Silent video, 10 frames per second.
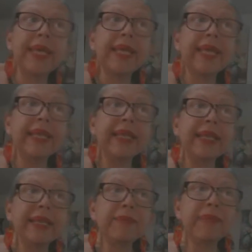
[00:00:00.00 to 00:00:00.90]
In
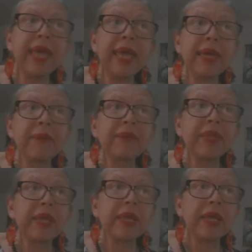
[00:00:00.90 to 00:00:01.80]
Limbe,
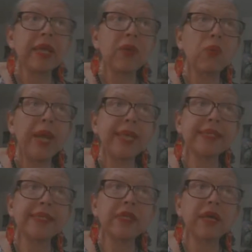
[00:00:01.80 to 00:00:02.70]

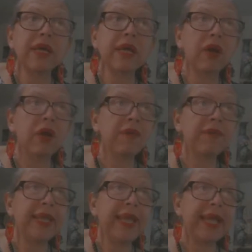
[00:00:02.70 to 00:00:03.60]
west of
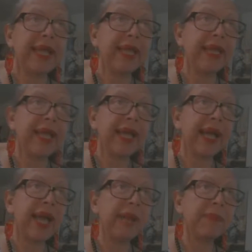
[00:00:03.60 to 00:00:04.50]
Le, Le
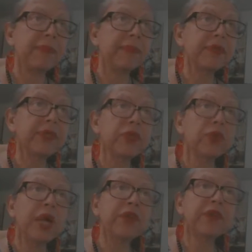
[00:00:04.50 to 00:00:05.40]
Cap,
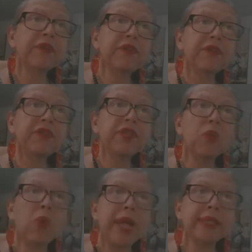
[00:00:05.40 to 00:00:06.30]
250
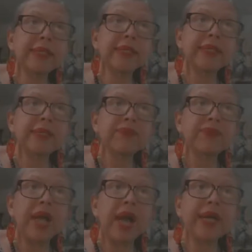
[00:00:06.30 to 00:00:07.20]
whites
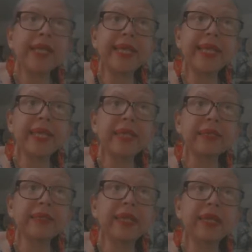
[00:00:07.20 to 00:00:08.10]
are
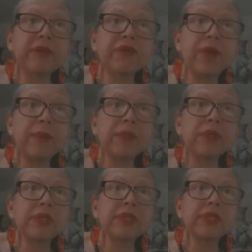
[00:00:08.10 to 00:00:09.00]
killed and
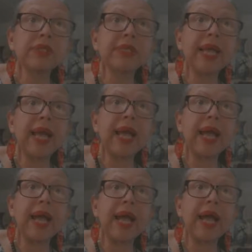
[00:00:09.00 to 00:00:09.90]
rebels
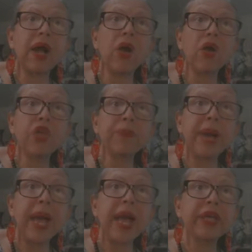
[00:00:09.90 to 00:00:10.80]

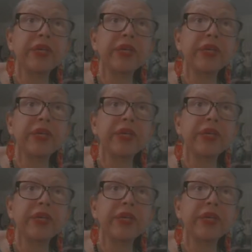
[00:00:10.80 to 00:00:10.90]
occupy